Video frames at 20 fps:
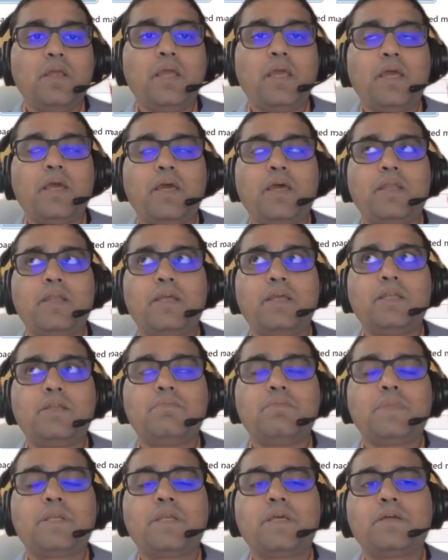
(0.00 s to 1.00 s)
and
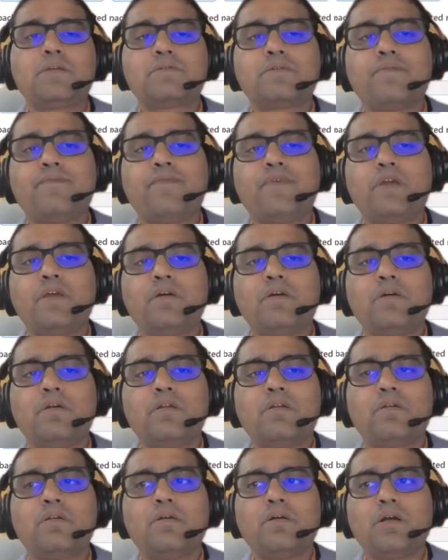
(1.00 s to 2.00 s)
it may take
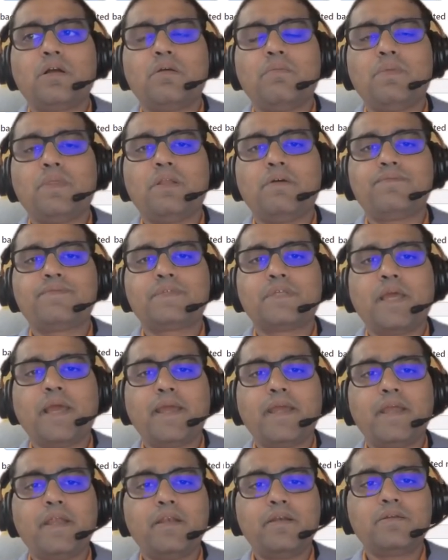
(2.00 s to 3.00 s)
somewhere a couple of
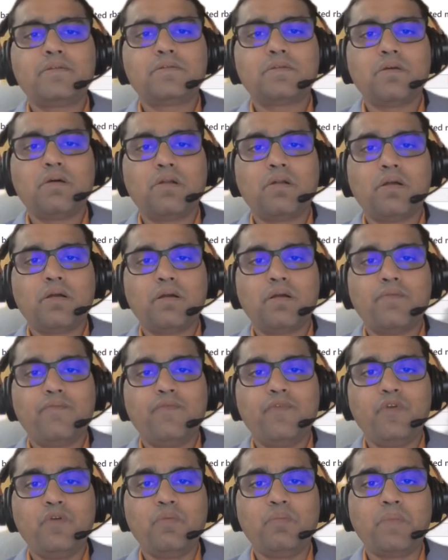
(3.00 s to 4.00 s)
seconds or a
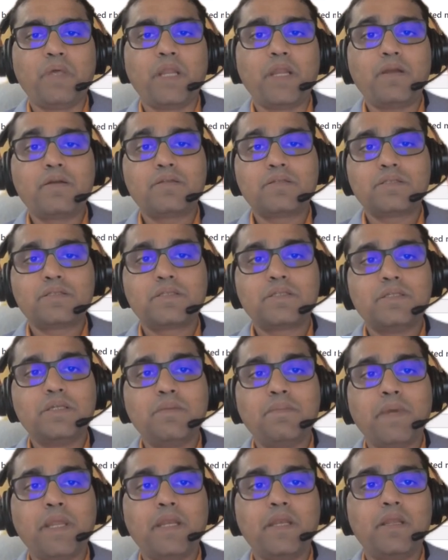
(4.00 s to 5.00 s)
few minutes
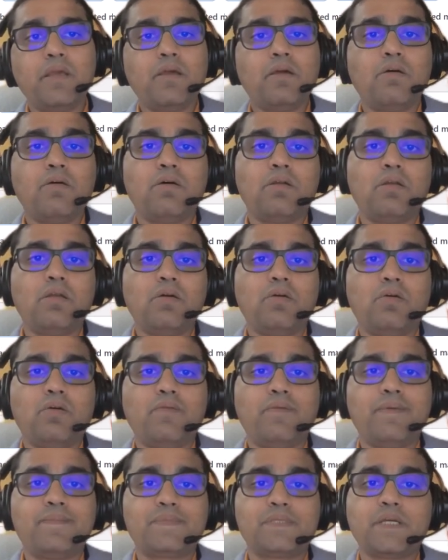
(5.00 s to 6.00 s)
depending on
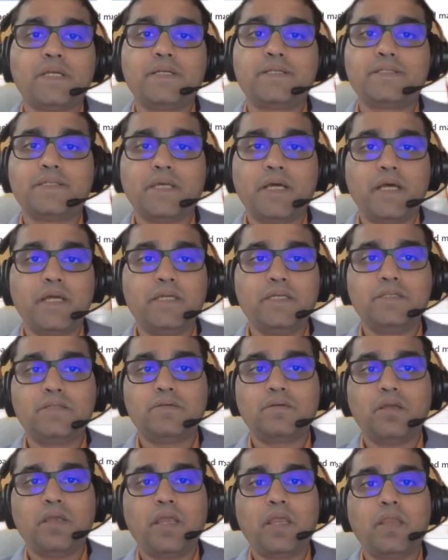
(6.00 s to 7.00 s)
your website
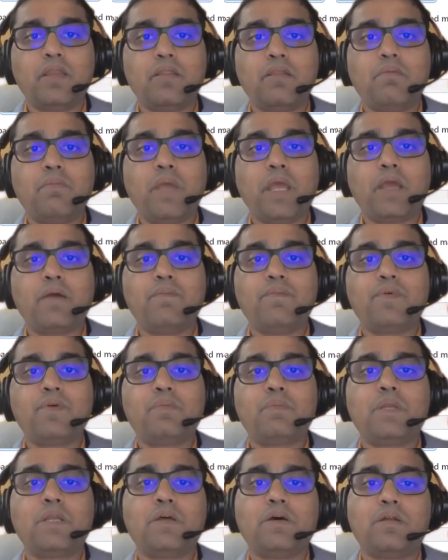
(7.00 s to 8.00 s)
size, and the backup
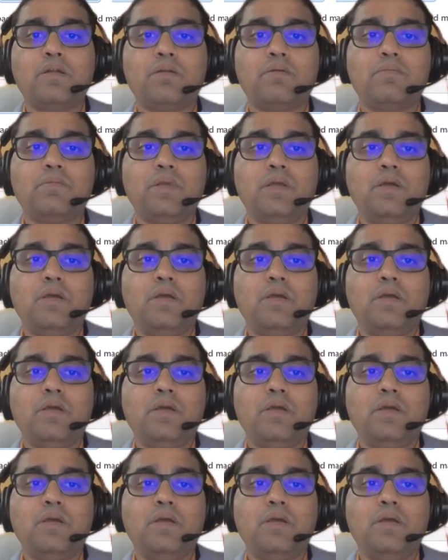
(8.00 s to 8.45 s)
would be done.